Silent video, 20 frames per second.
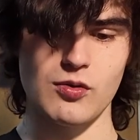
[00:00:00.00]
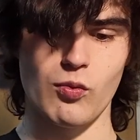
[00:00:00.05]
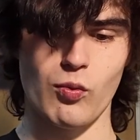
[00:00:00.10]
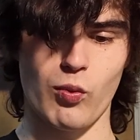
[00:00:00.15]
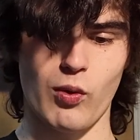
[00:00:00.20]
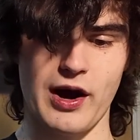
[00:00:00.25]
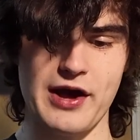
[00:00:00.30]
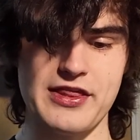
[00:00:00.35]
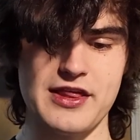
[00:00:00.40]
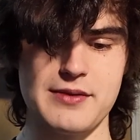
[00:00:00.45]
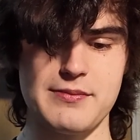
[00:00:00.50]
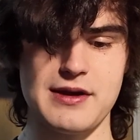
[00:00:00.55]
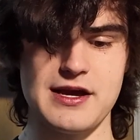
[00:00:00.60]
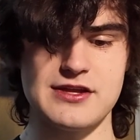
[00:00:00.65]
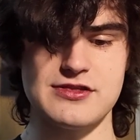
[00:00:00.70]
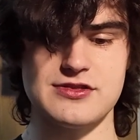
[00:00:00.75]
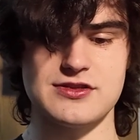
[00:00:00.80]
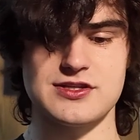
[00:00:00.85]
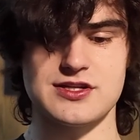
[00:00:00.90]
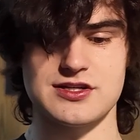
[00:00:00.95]
Why they
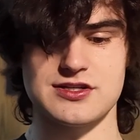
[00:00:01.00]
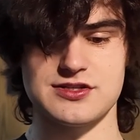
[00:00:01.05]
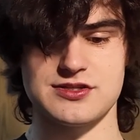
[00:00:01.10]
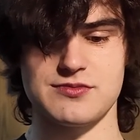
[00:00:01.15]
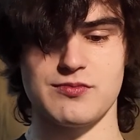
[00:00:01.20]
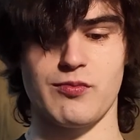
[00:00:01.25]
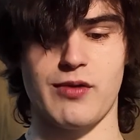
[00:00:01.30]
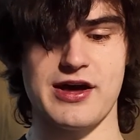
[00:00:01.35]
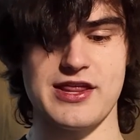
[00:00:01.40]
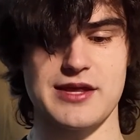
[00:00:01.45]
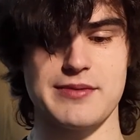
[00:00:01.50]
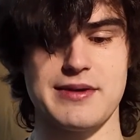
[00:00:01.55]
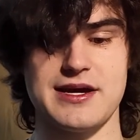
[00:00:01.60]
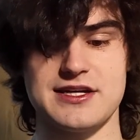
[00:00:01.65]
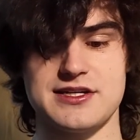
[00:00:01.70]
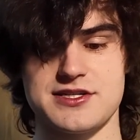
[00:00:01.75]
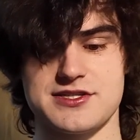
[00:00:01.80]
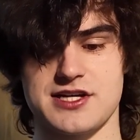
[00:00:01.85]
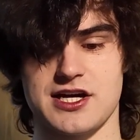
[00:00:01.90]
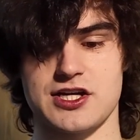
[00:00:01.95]

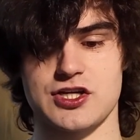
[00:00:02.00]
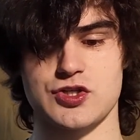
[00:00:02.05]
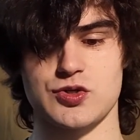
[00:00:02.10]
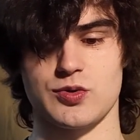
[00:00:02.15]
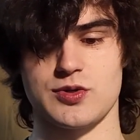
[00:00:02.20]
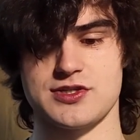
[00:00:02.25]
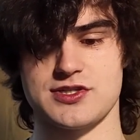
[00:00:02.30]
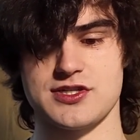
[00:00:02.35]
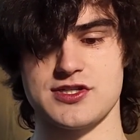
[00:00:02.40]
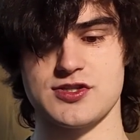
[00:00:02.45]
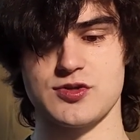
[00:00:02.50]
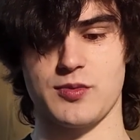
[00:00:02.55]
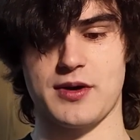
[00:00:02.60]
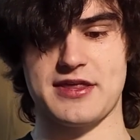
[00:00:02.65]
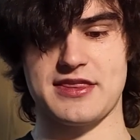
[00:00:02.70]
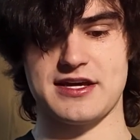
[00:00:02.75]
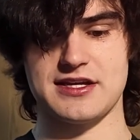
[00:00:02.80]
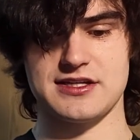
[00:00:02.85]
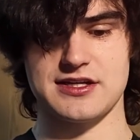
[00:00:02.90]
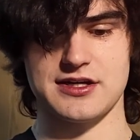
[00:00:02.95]
made design choices the
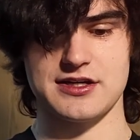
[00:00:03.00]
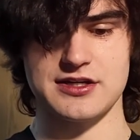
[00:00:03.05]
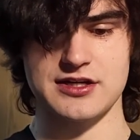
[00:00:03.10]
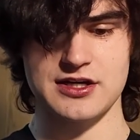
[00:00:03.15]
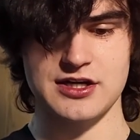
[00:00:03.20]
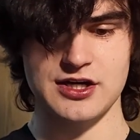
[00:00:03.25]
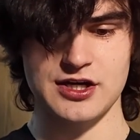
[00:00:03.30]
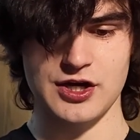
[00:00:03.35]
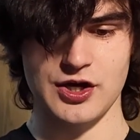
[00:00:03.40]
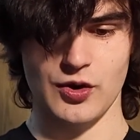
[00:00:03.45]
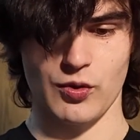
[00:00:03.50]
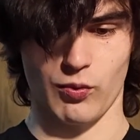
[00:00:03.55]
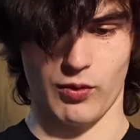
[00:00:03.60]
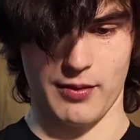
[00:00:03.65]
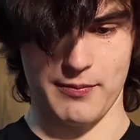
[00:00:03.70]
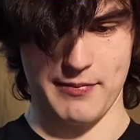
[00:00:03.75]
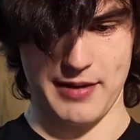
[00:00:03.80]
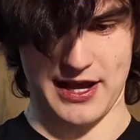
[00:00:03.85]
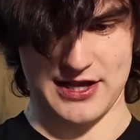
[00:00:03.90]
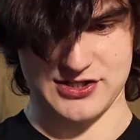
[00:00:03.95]
way they did,
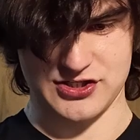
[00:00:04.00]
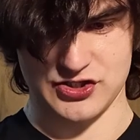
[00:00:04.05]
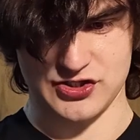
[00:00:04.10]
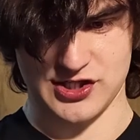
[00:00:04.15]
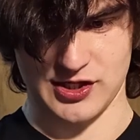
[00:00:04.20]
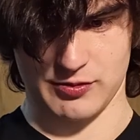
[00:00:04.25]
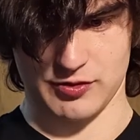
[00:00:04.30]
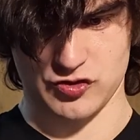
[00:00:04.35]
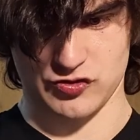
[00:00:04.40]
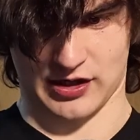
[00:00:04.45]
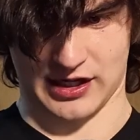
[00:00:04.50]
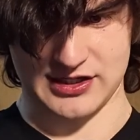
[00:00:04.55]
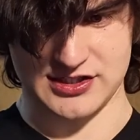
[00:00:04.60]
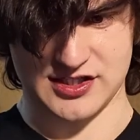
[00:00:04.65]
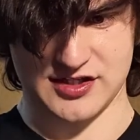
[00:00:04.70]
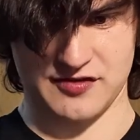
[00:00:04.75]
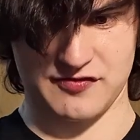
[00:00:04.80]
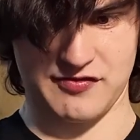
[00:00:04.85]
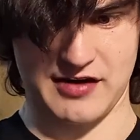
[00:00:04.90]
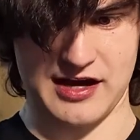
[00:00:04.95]
what message they were trying
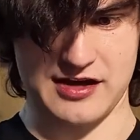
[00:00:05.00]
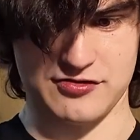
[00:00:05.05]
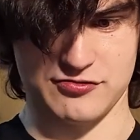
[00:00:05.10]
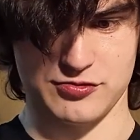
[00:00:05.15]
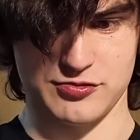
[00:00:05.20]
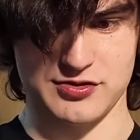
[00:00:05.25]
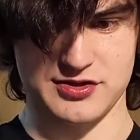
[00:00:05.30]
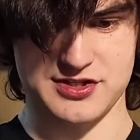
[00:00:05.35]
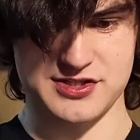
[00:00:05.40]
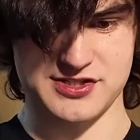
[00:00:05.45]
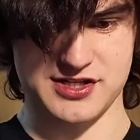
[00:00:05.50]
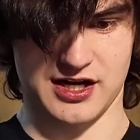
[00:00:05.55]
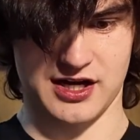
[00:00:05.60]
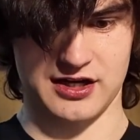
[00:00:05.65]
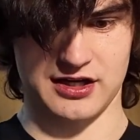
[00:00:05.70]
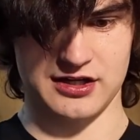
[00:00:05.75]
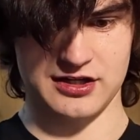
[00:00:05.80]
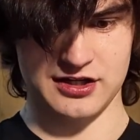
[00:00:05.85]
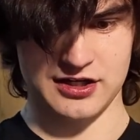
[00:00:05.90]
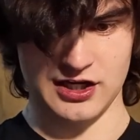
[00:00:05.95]
to convey through the
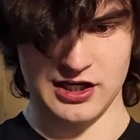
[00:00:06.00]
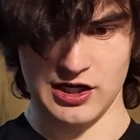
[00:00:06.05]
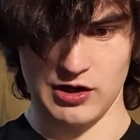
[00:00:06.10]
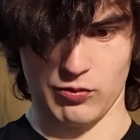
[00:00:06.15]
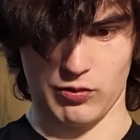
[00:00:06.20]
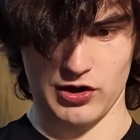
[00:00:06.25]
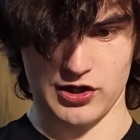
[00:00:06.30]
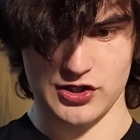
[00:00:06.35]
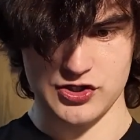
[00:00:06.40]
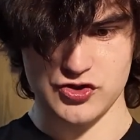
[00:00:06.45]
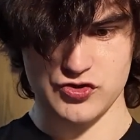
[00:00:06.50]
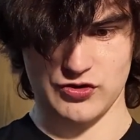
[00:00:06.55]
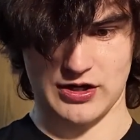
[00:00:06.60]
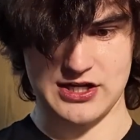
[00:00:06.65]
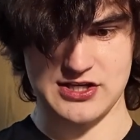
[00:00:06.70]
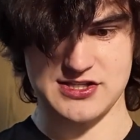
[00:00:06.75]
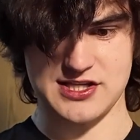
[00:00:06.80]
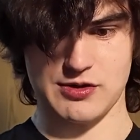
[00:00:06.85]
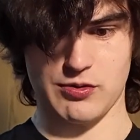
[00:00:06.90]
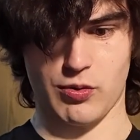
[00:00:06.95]
design, what
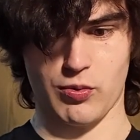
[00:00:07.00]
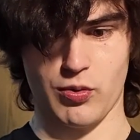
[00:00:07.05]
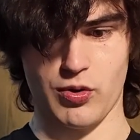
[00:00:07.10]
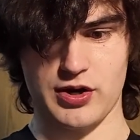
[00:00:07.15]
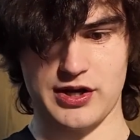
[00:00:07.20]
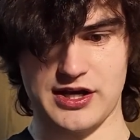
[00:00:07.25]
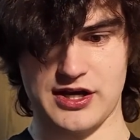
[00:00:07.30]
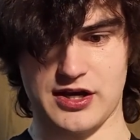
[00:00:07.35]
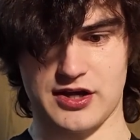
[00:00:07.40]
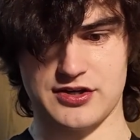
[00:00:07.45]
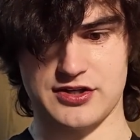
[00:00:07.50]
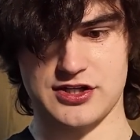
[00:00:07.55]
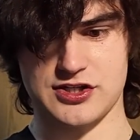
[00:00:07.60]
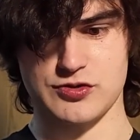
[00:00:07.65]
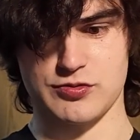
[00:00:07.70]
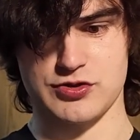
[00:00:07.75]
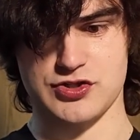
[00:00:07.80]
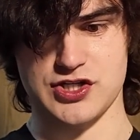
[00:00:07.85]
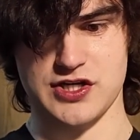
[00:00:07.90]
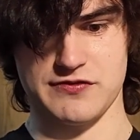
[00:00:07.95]
constraints they were working under
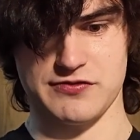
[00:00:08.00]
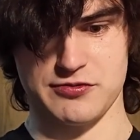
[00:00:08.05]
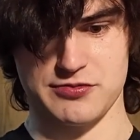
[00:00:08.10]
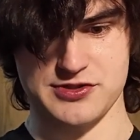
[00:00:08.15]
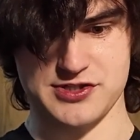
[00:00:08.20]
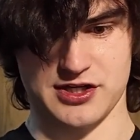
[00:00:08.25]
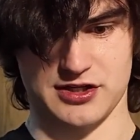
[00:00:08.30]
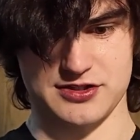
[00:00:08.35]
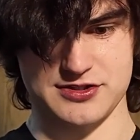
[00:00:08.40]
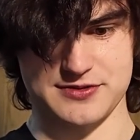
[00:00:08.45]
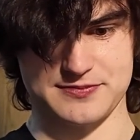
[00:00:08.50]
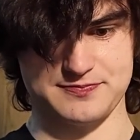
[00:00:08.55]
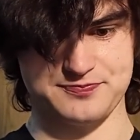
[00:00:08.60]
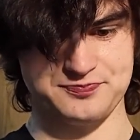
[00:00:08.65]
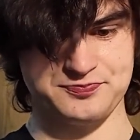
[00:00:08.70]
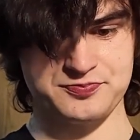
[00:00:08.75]
to achieve the result,